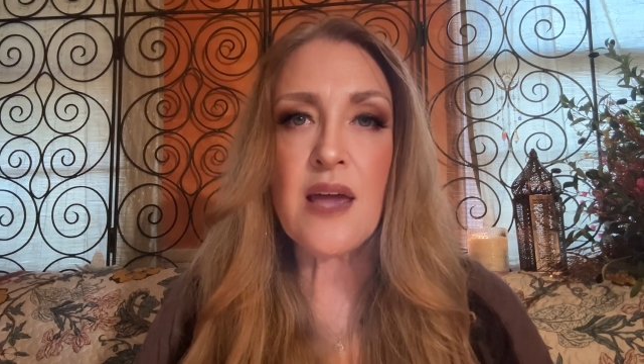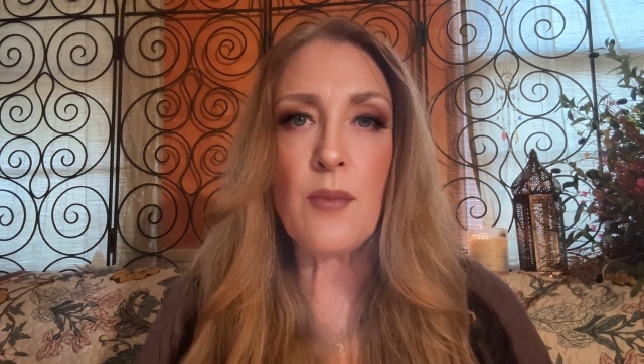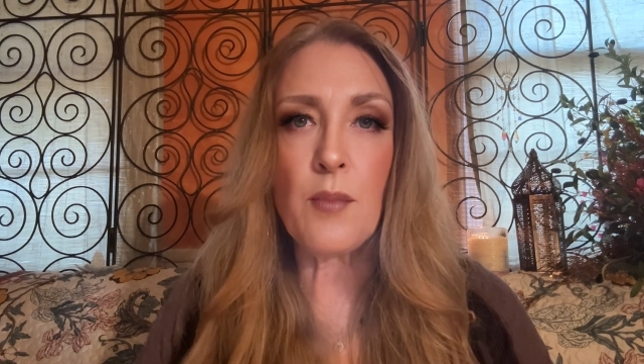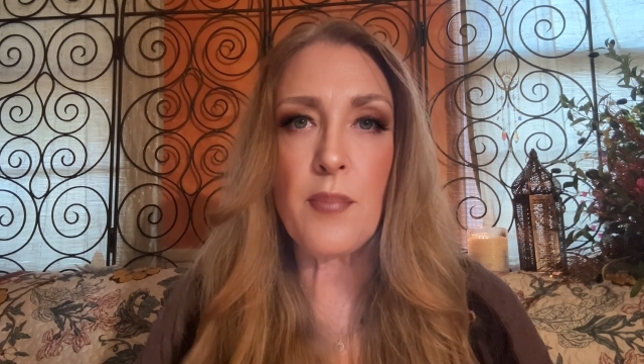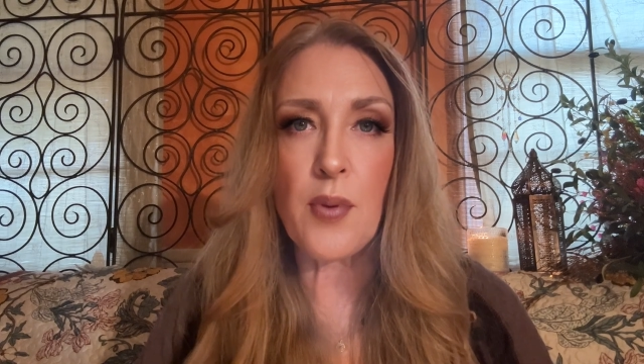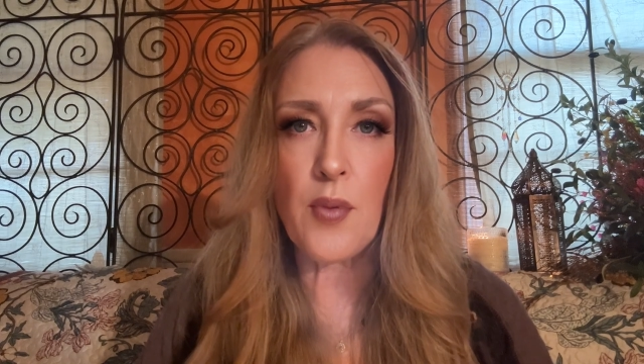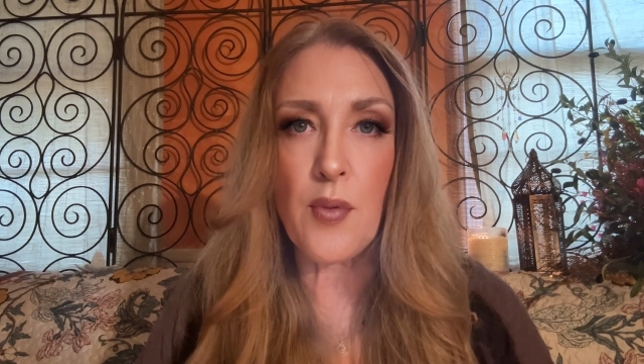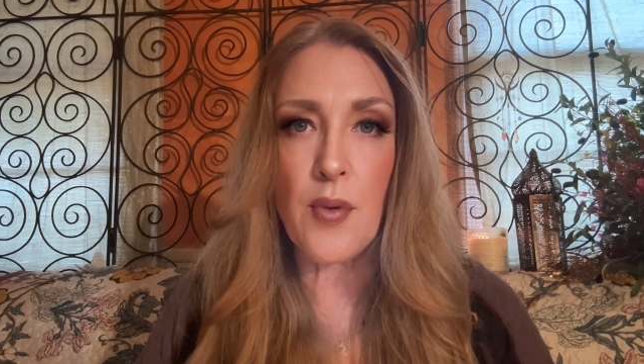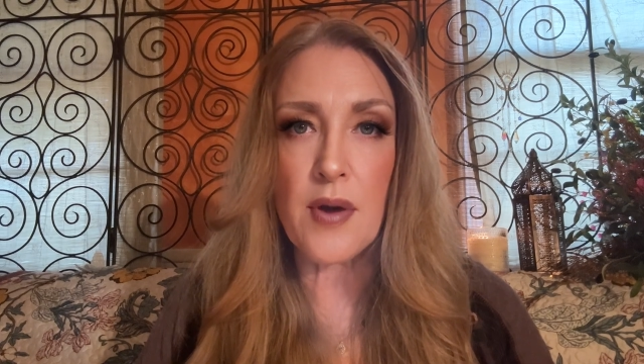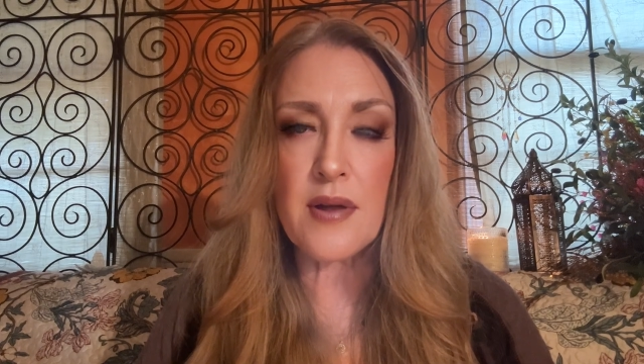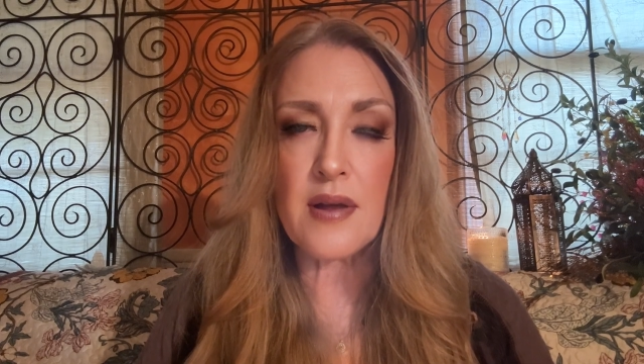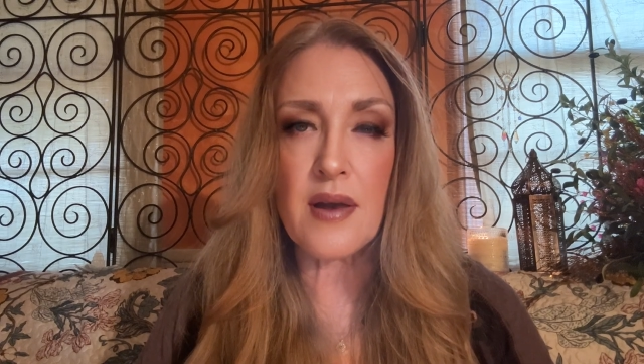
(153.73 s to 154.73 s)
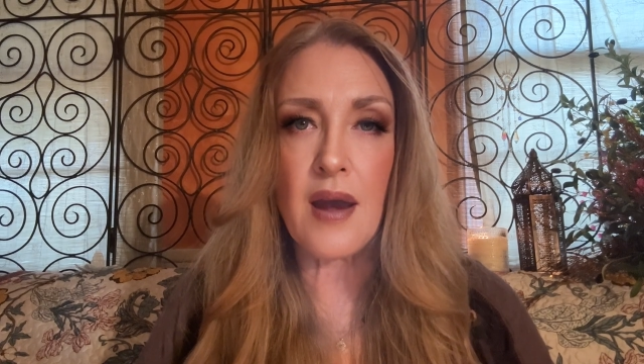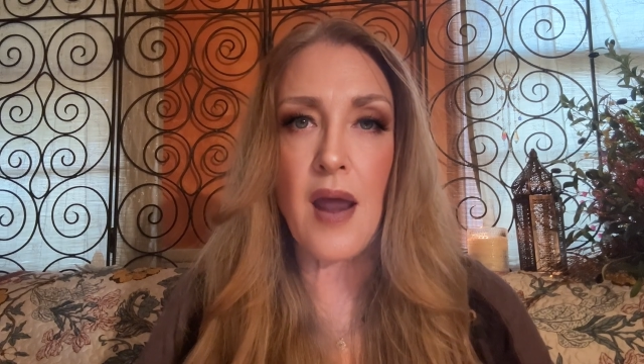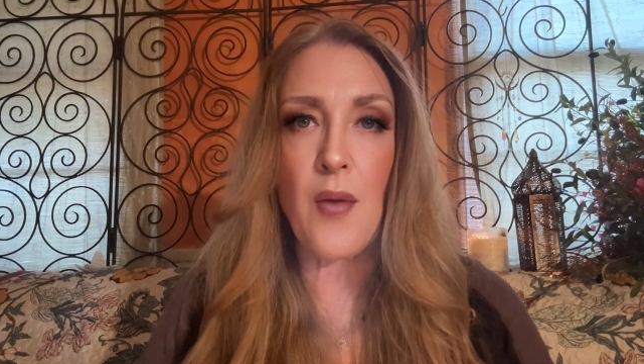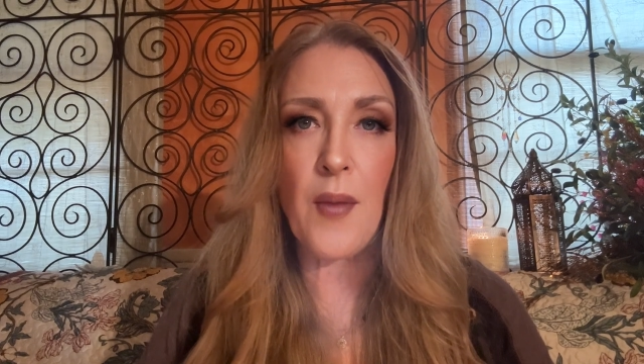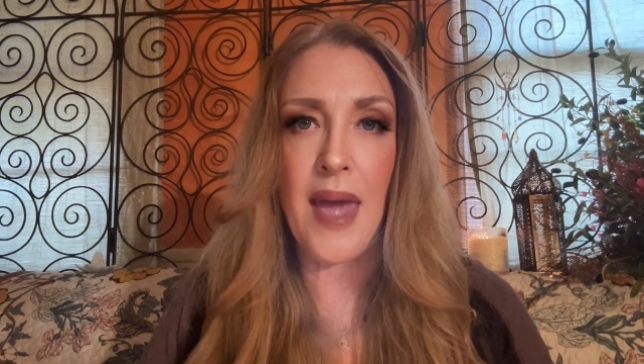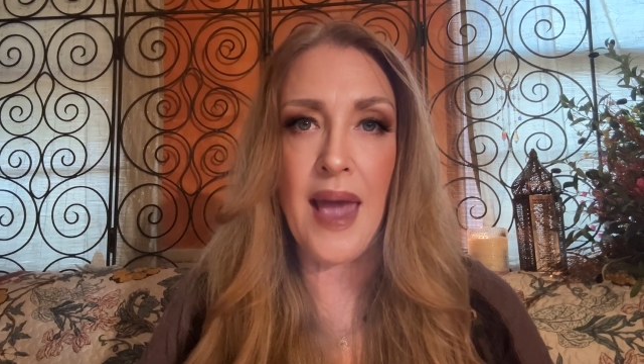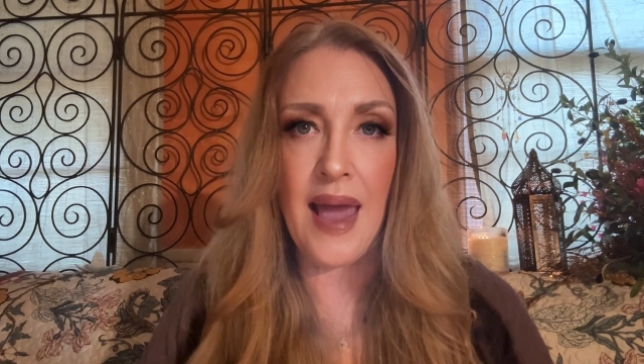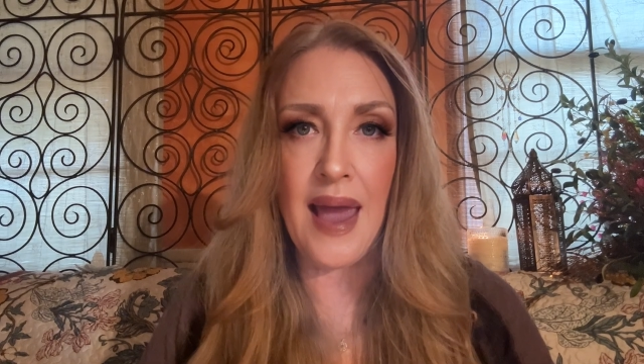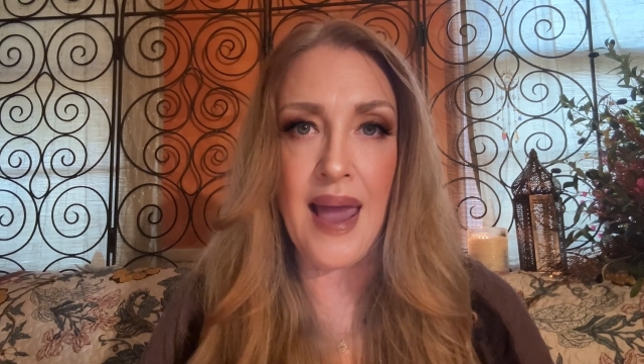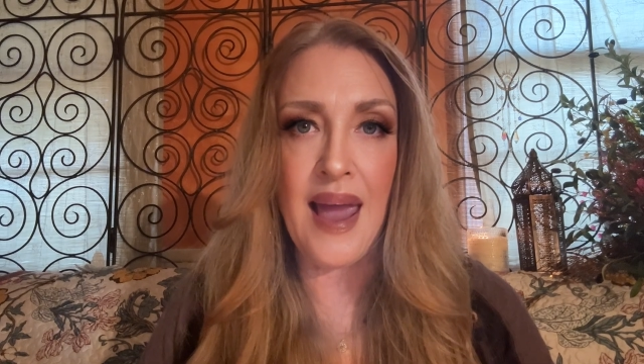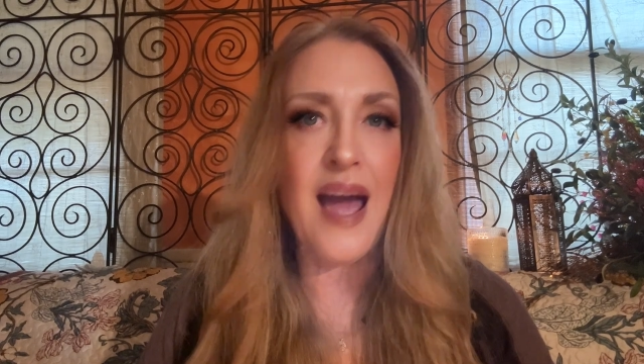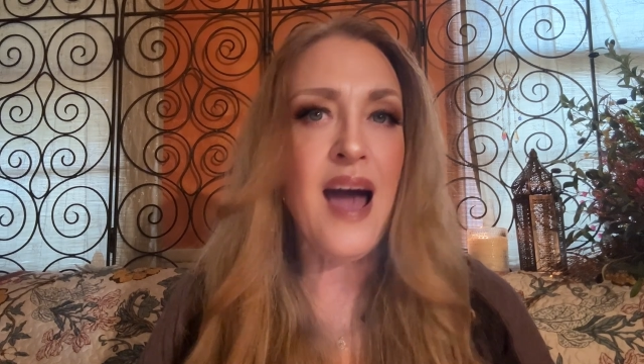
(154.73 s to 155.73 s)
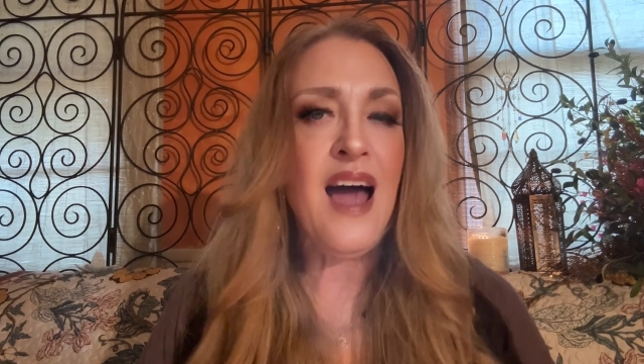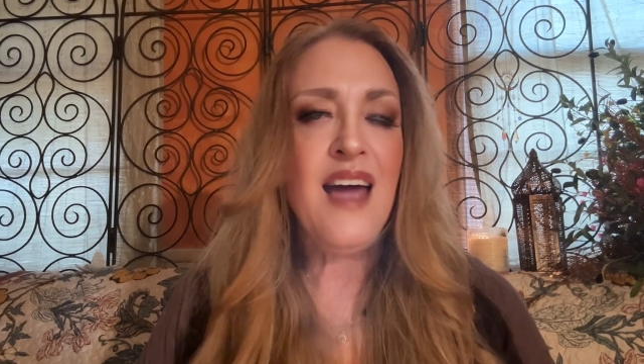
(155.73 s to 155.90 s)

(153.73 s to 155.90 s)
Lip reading: important, okay?